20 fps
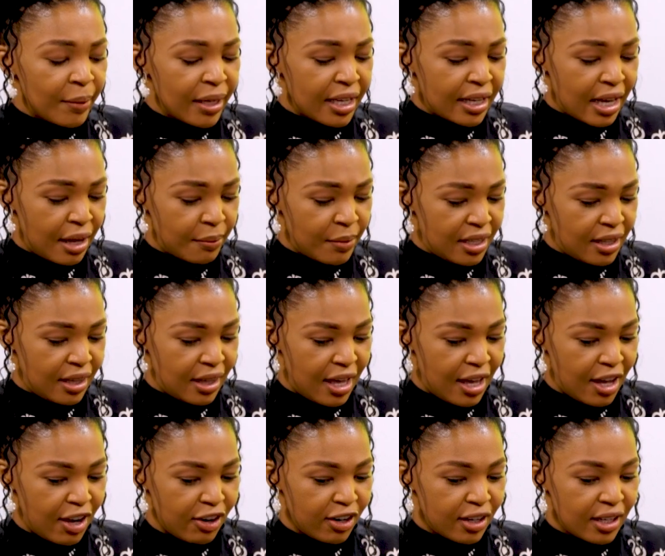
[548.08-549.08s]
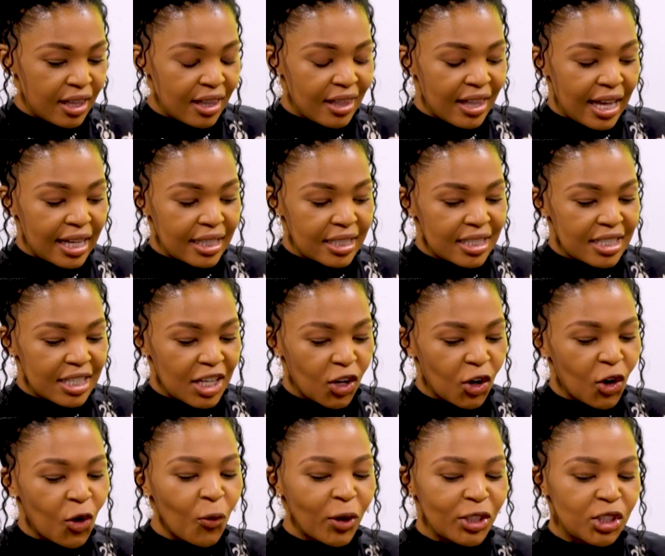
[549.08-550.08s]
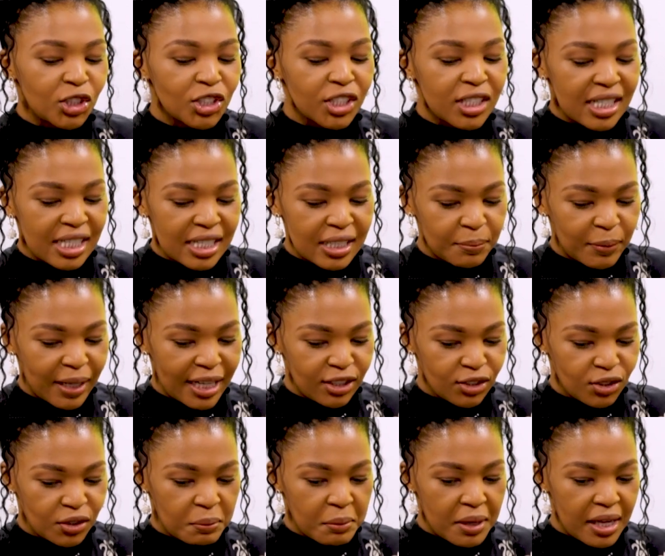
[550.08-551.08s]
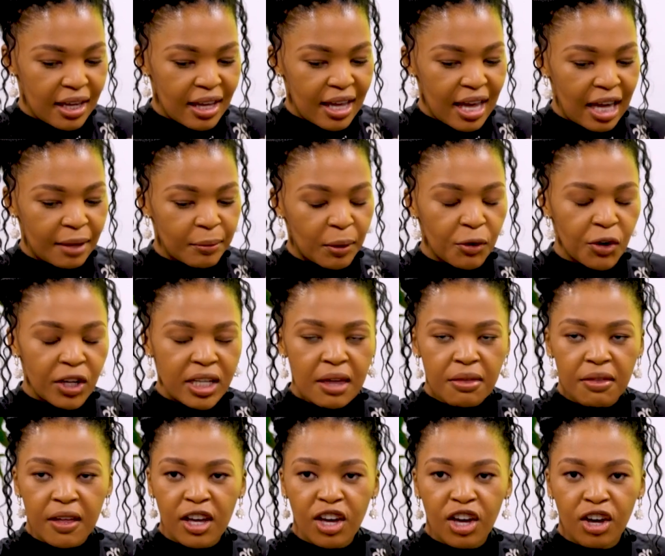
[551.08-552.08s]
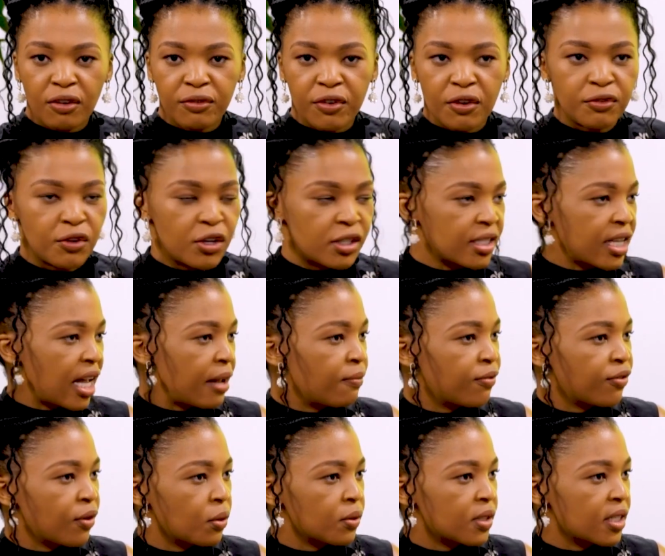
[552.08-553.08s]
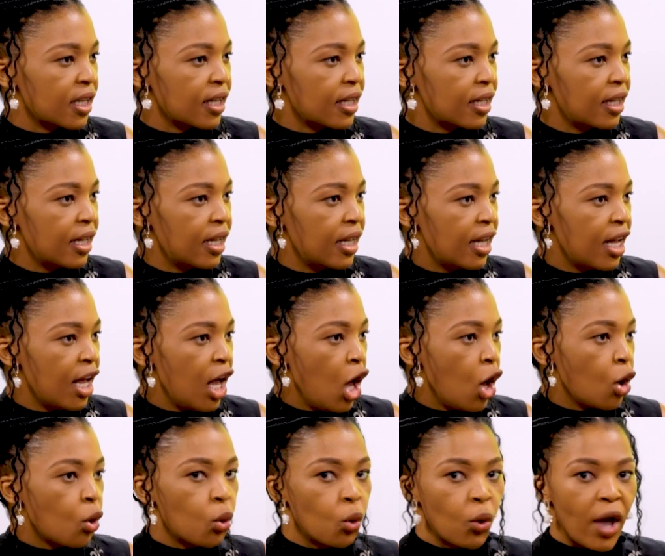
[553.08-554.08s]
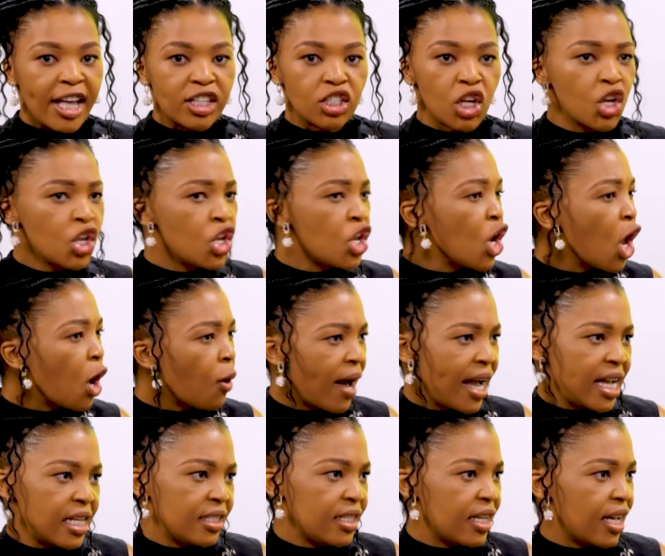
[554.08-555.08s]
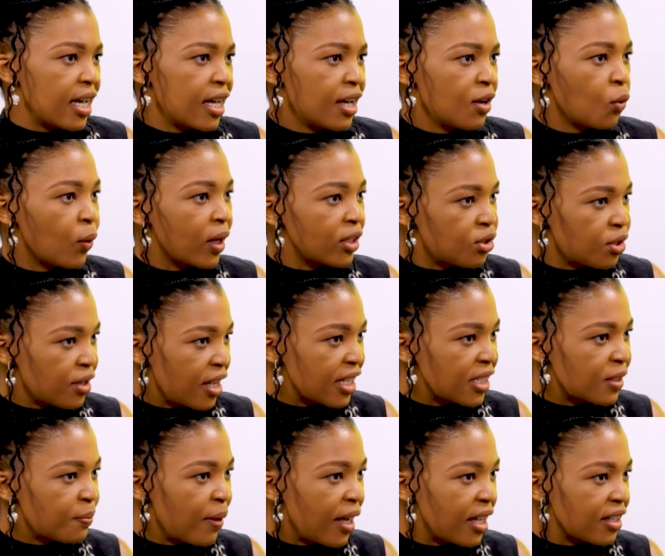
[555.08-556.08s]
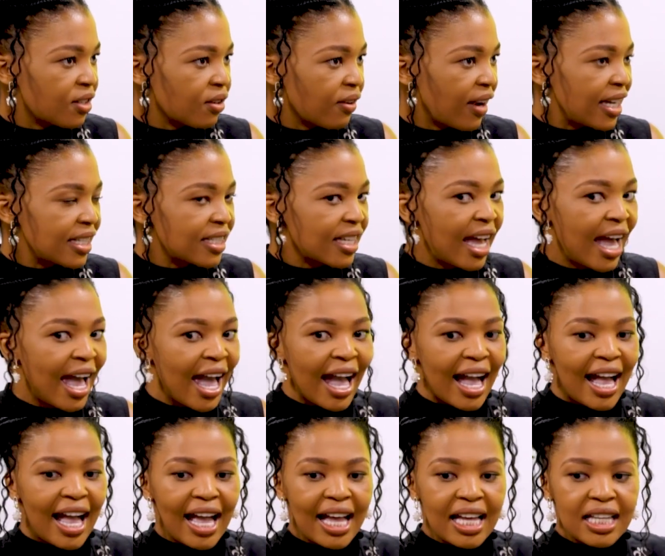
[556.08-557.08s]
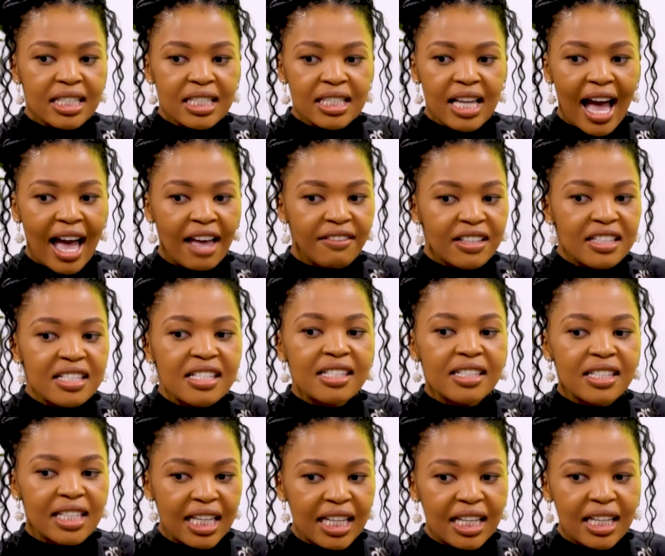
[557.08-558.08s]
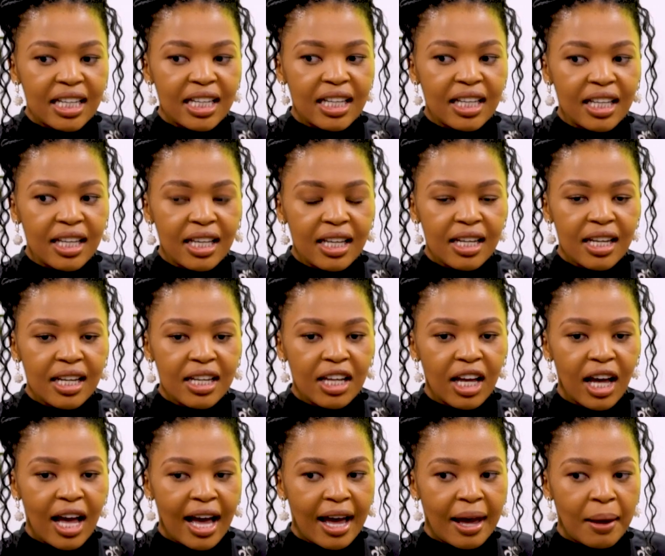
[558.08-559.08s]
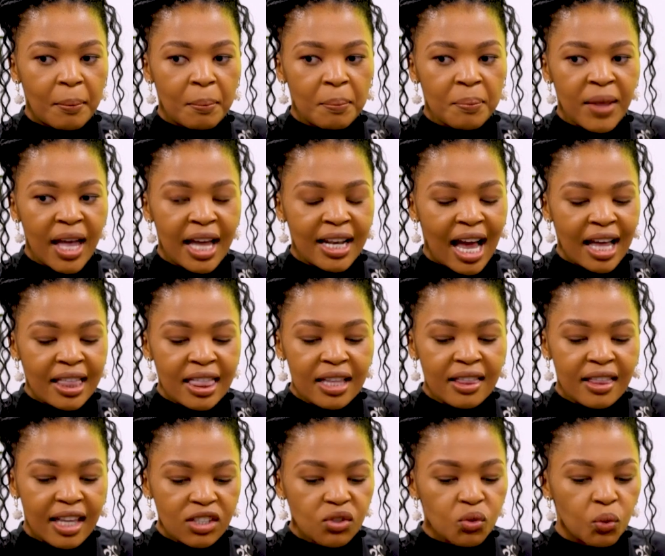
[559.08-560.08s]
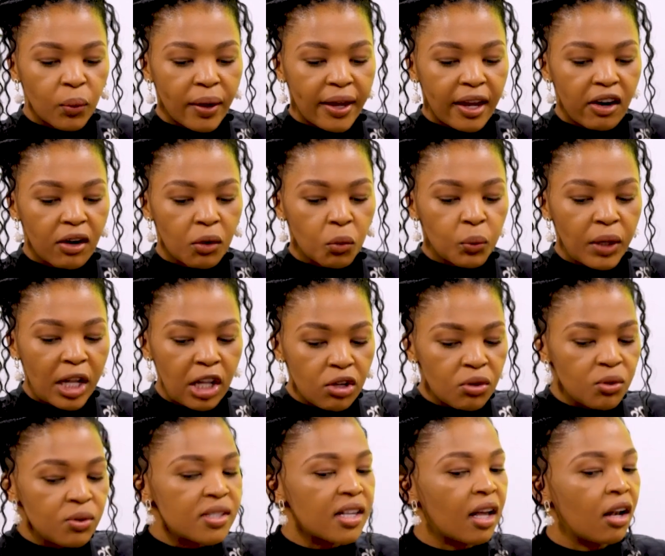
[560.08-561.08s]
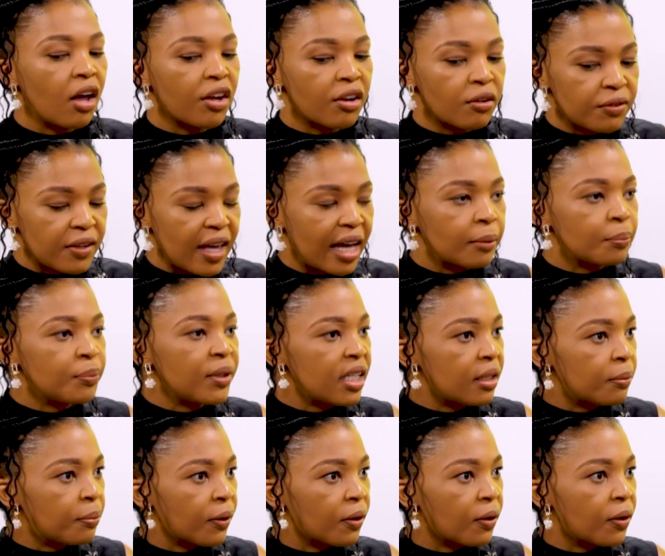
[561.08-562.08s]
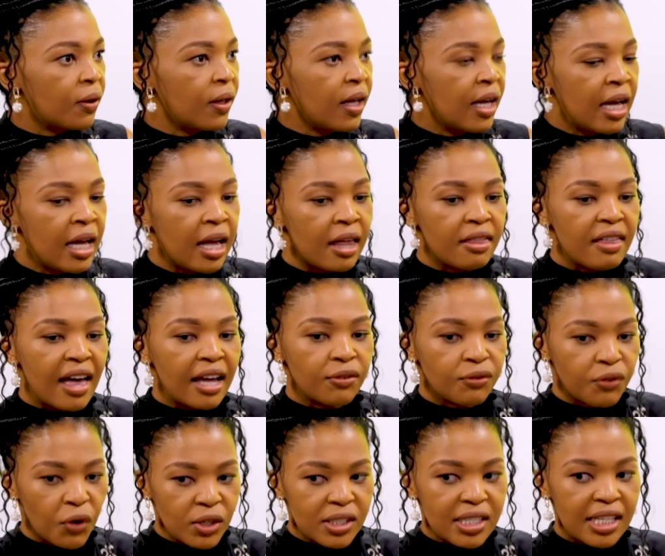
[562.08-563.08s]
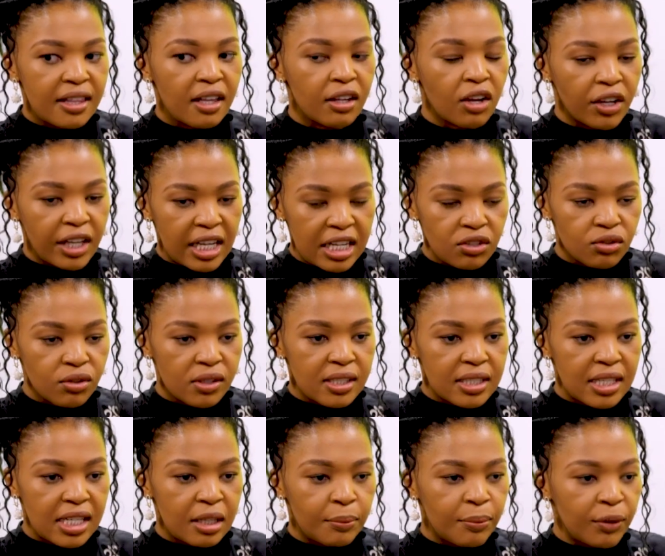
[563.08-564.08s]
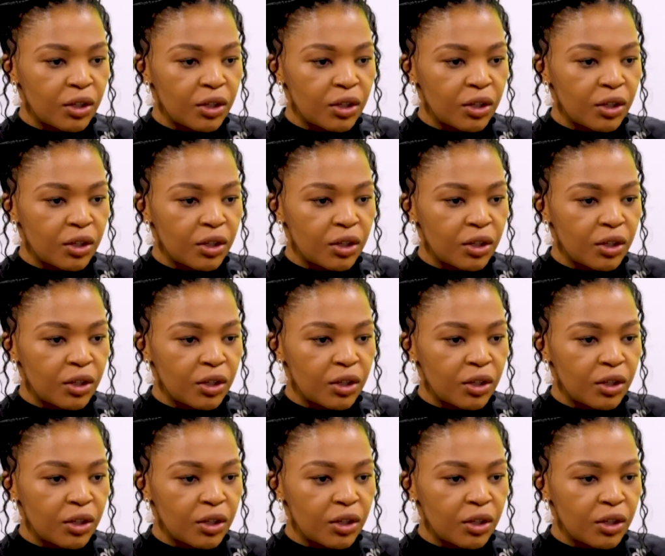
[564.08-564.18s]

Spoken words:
Let me come in there. That what you just explained to me, I'm already thinking of a first-time voter who has no idea what to expect, right? And I haven't seen, and I think that's where we lose a lot of young people, that firstly, they're not interested